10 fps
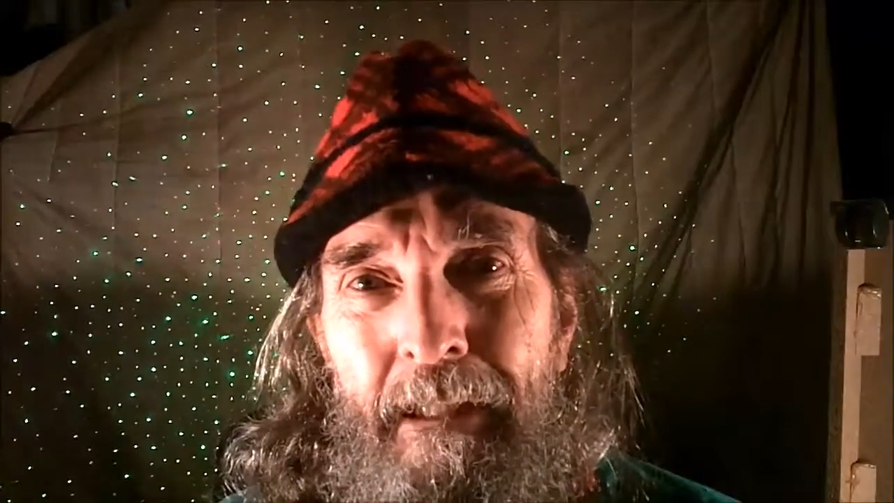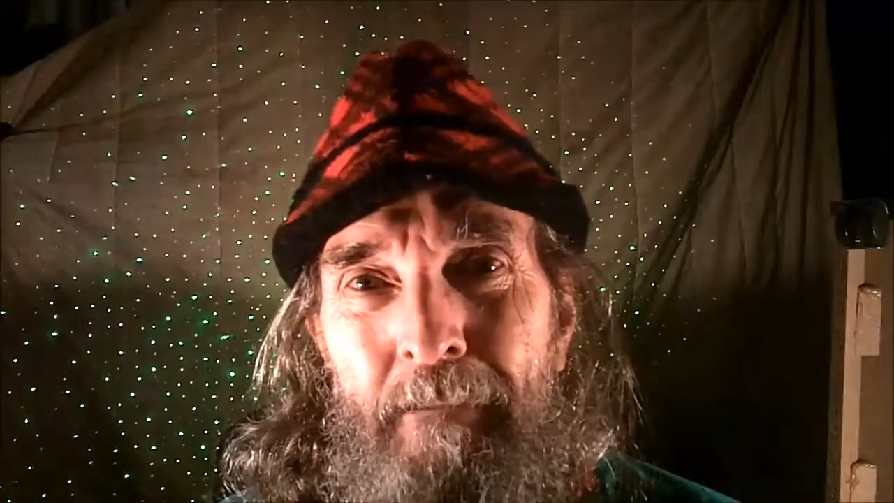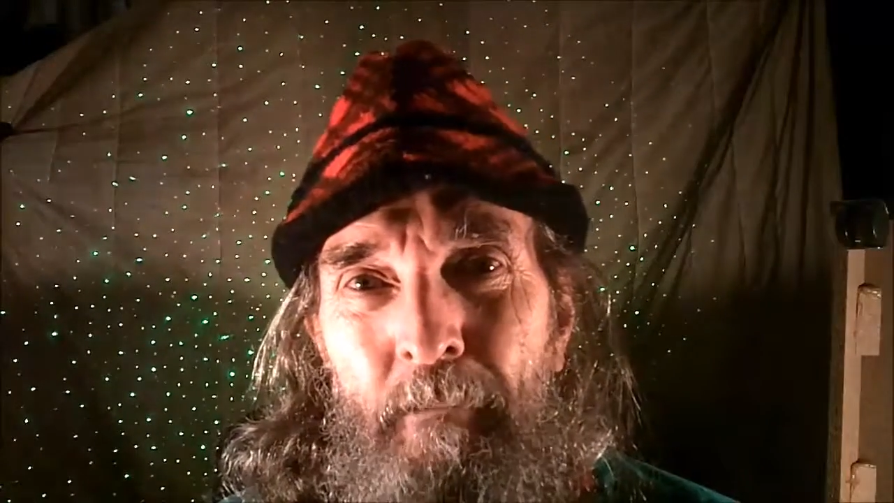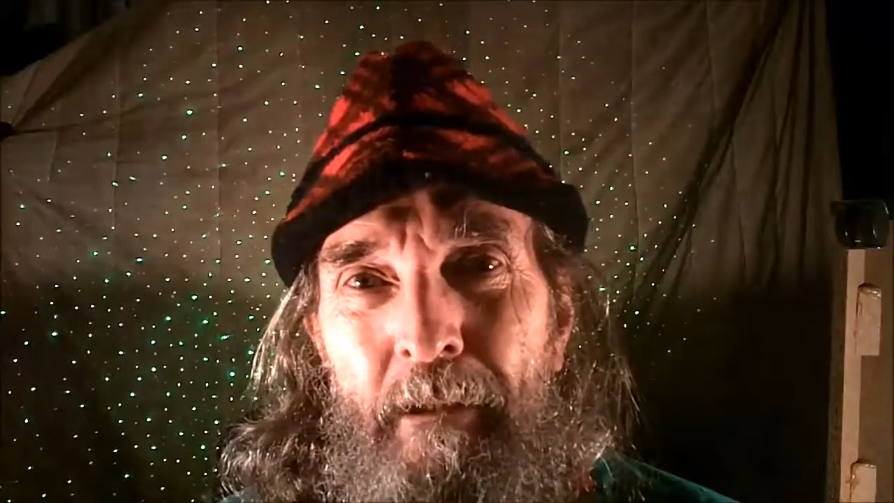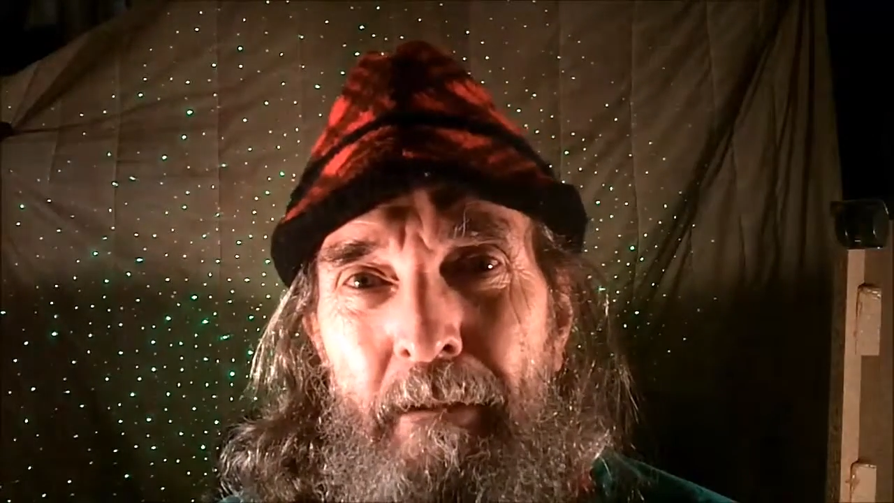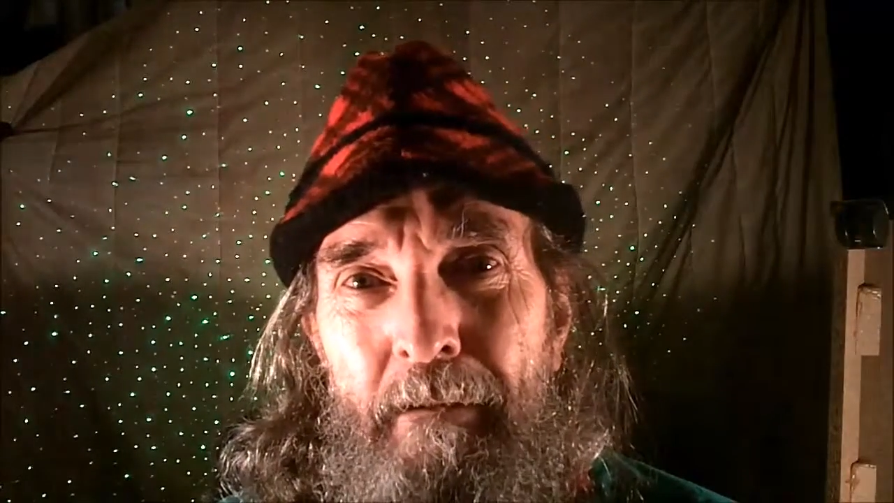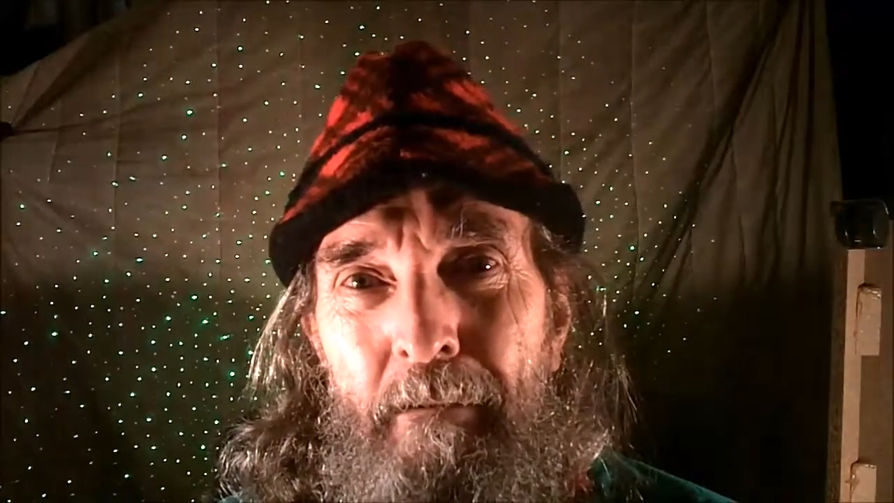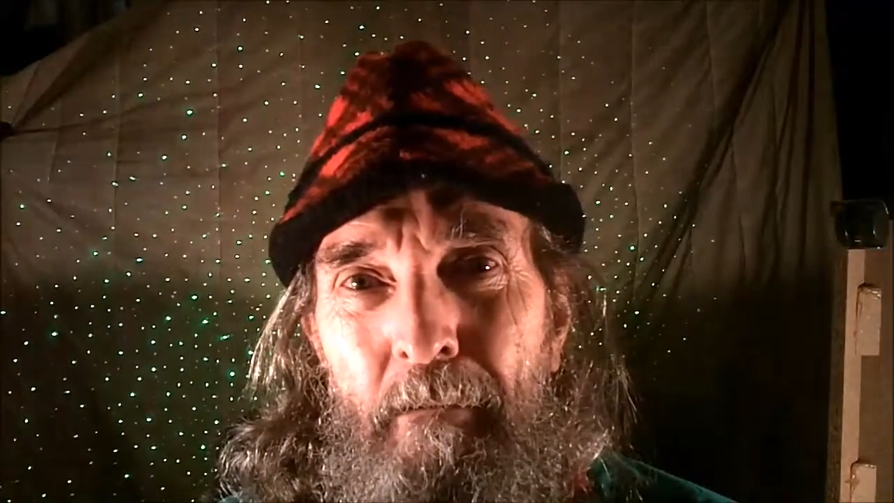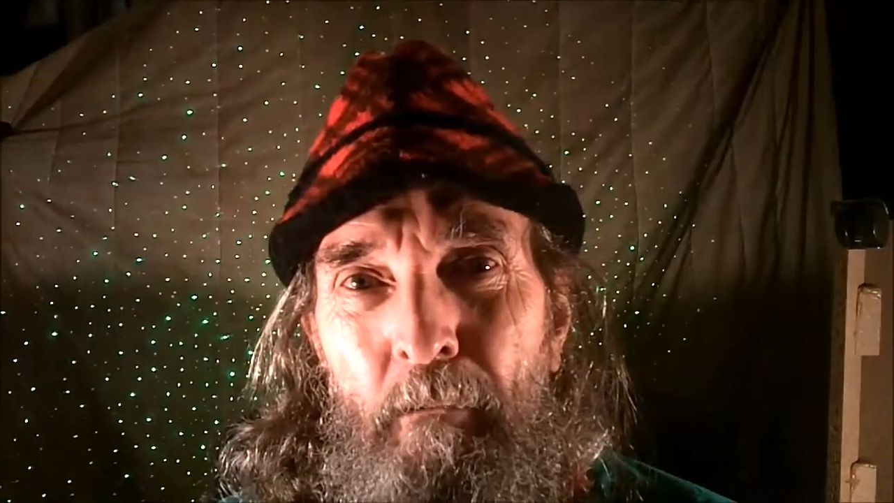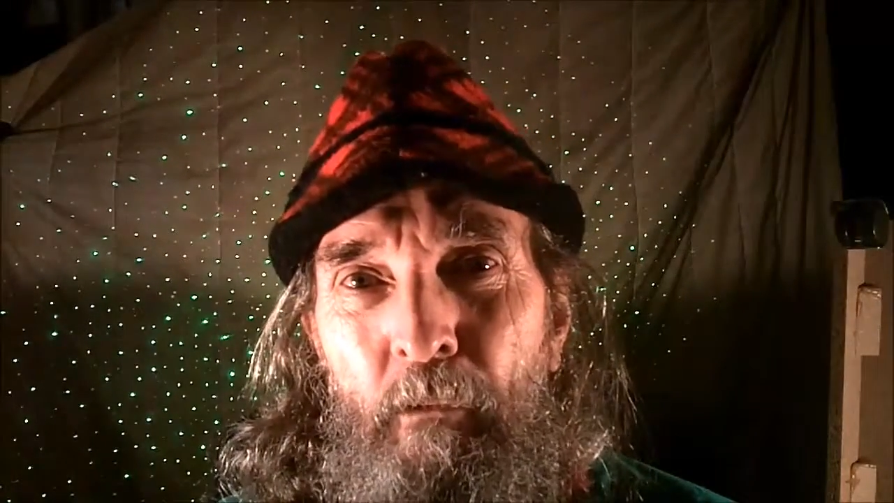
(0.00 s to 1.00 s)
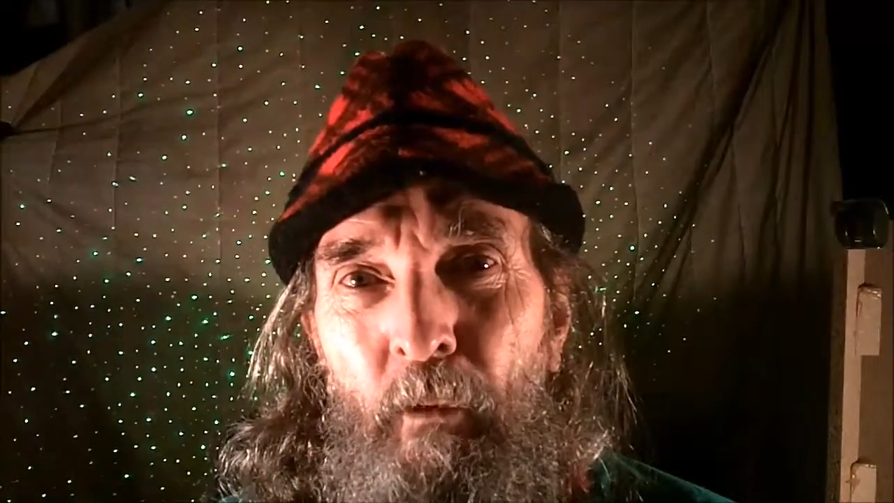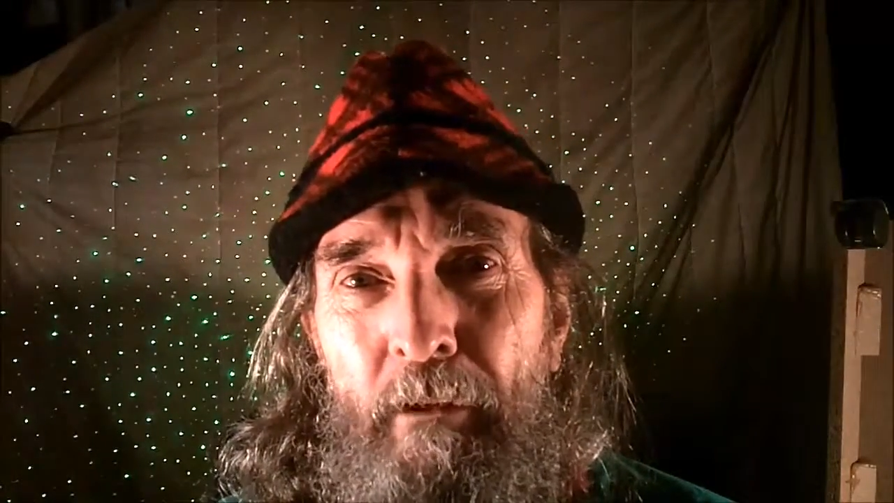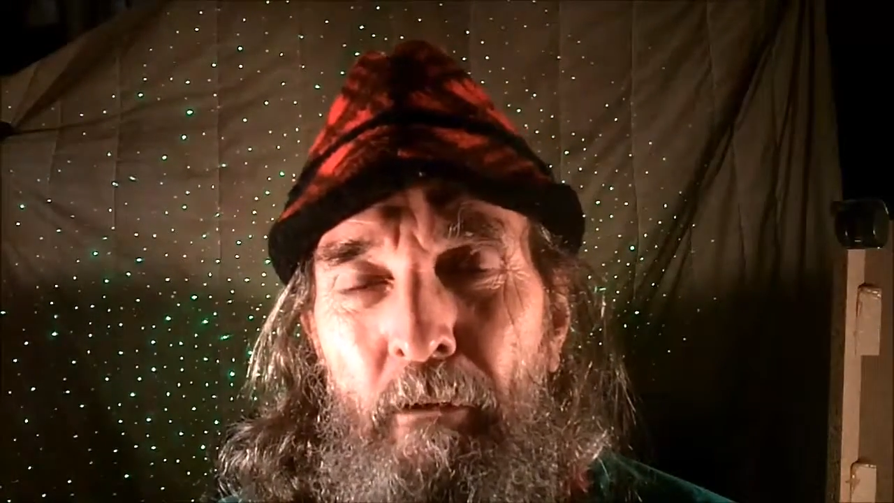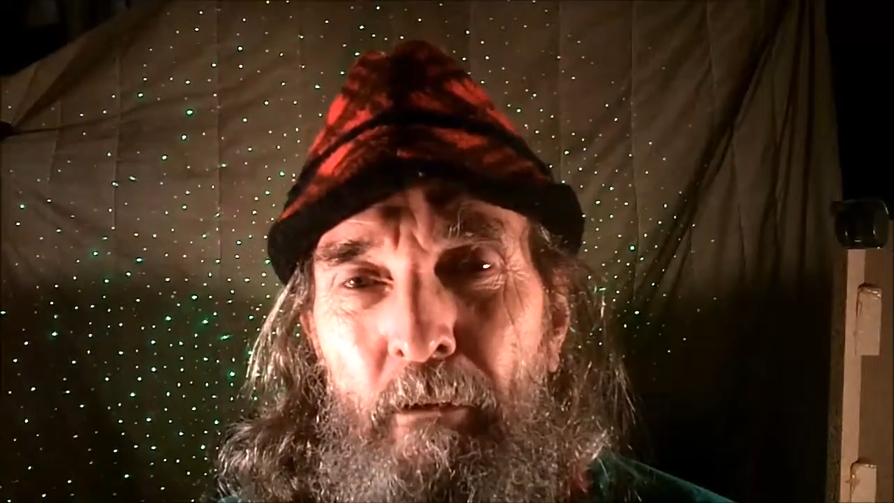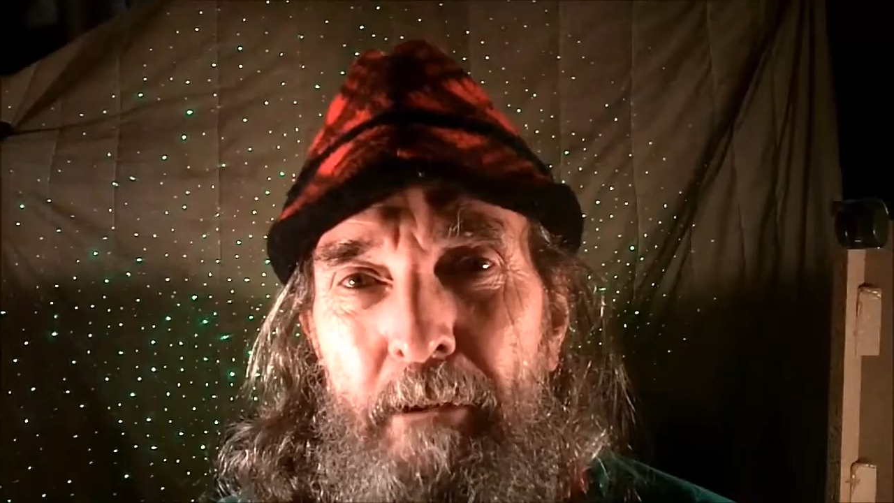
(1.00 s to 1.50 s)
And we would
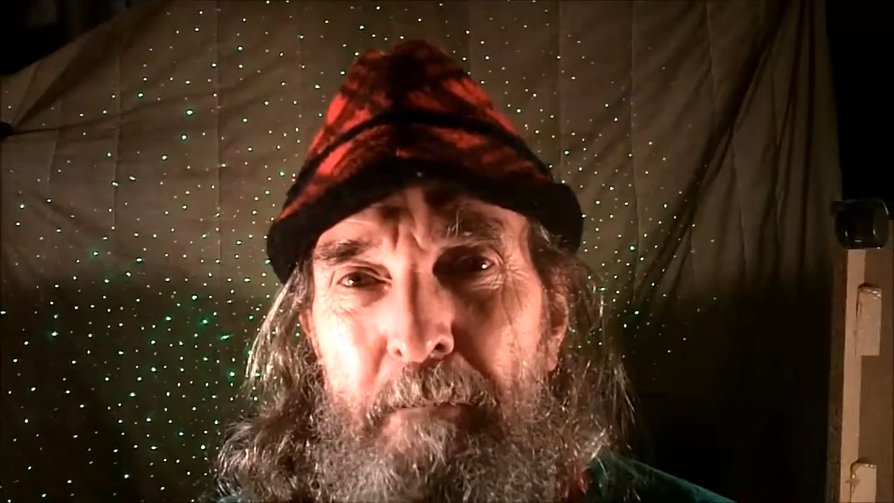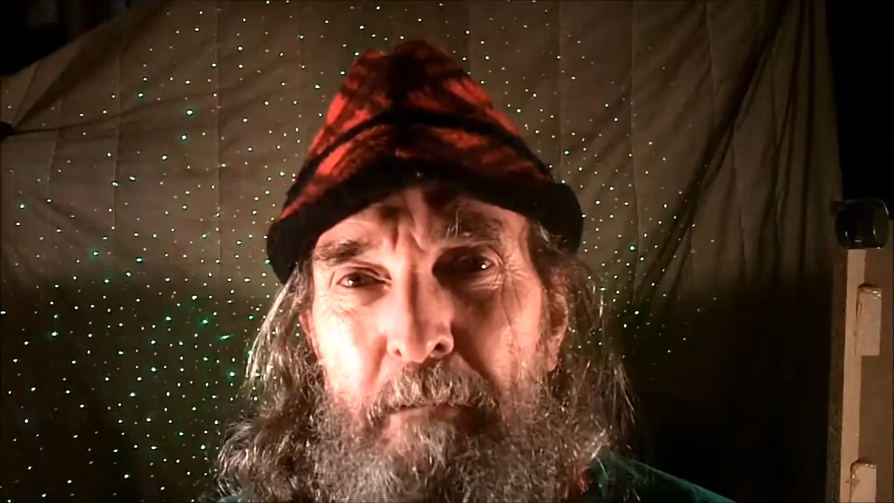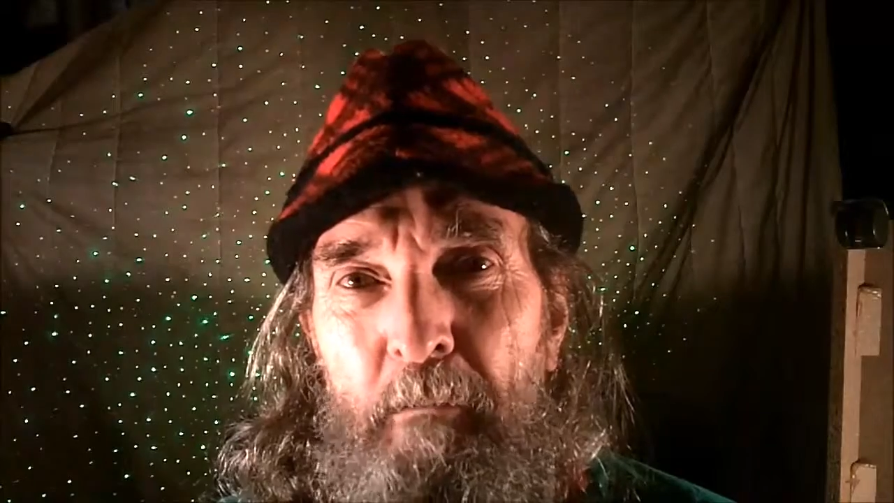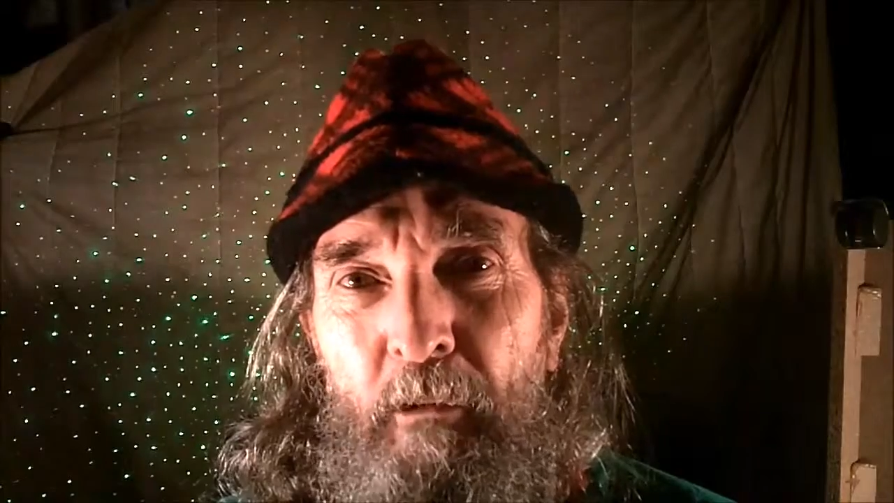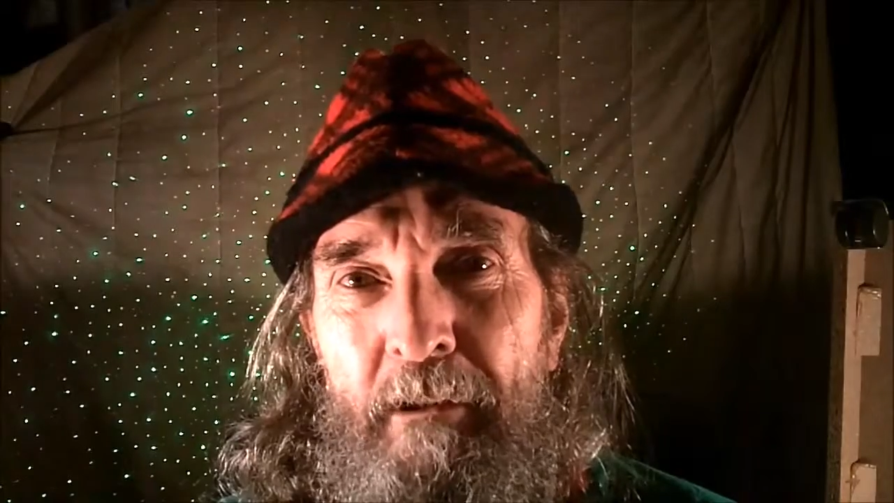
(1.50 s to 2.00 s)
wait on Christmas